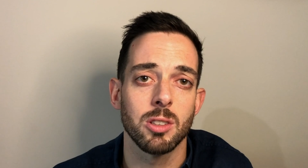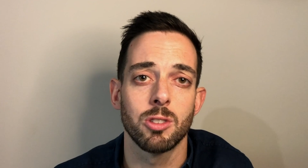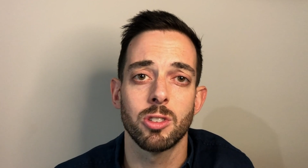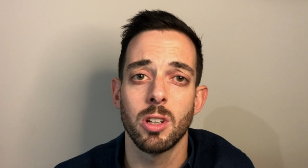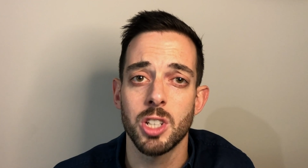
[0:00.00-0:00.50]
on
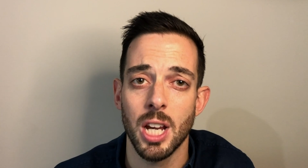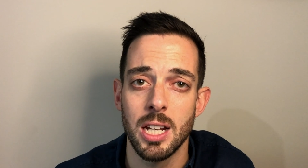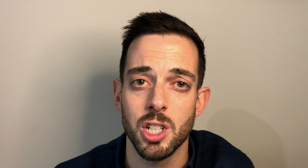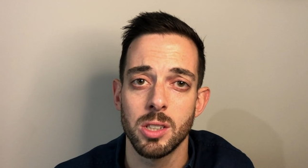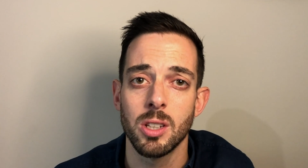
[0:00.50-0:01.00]
search
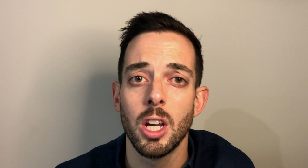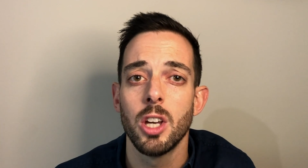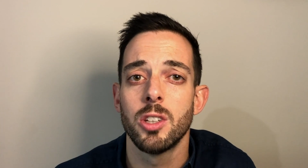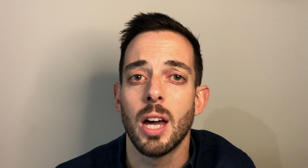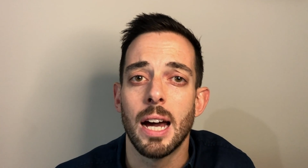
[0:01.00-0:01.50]
engines,
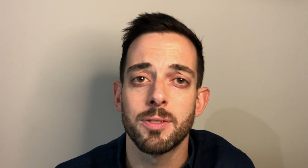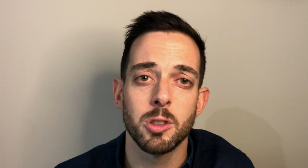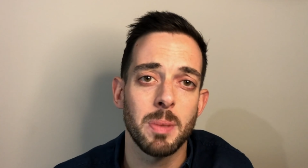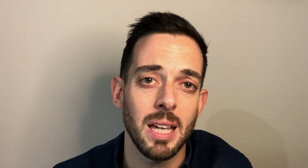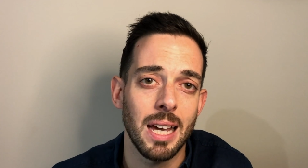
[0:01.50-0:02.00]
you have
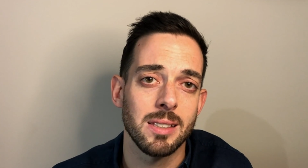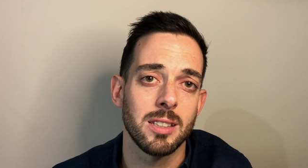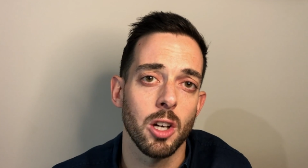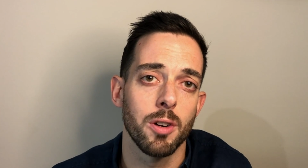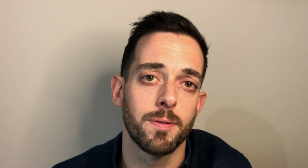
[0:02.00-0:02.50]
to be SEO